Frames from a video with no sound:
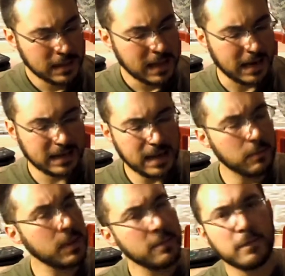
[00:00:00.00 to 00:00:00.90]
And I can't
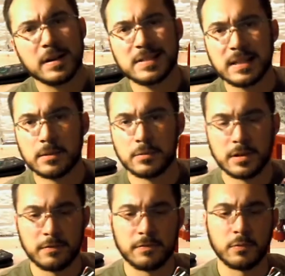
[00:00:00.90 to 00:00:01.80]
remember if I said
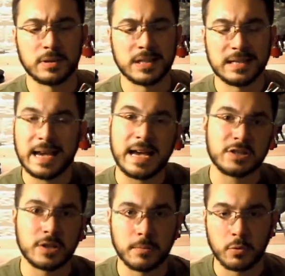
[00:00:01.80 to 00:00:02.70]
what the
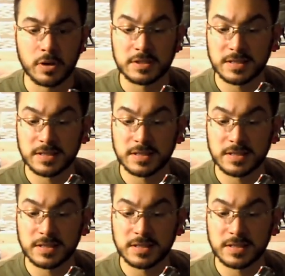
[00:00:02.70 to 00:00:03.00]
dash number was.